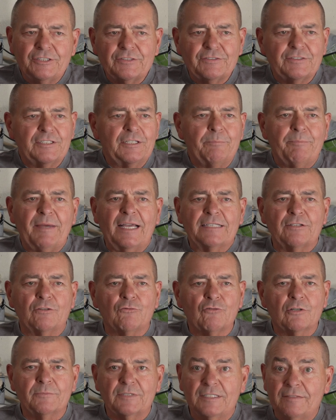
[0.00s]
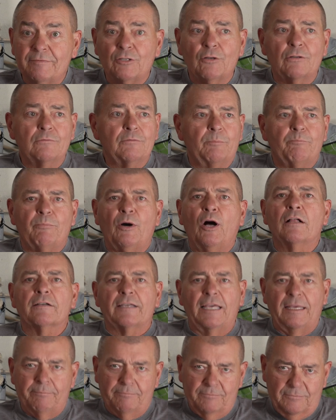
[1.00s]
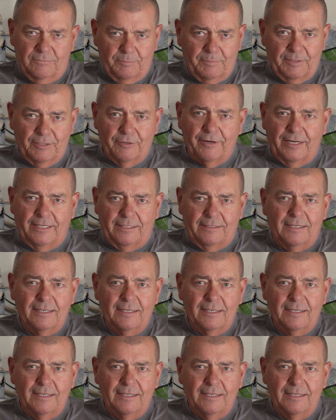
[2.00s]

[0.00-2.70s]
to get back to normal. Even go to a ball game would be great.